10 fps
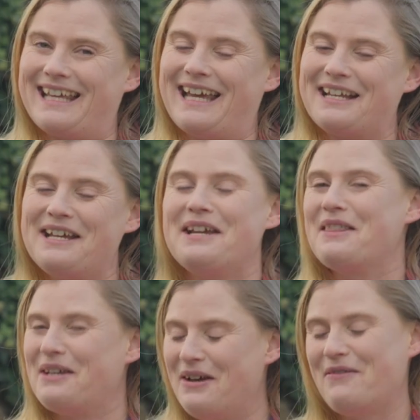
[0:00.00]
that
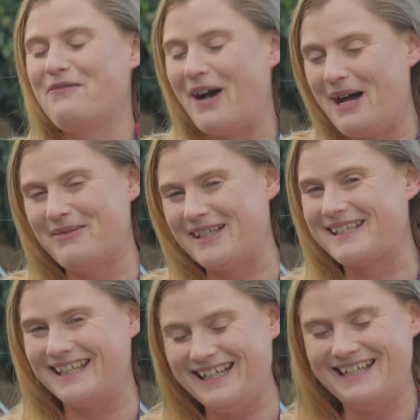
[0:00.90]
the
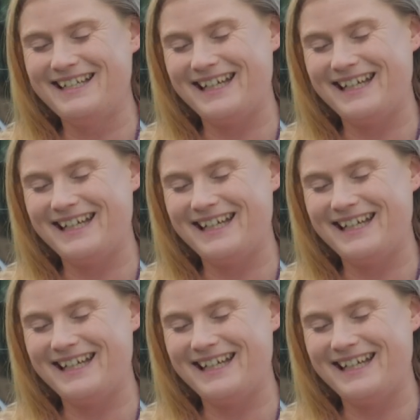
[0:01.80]
farmers in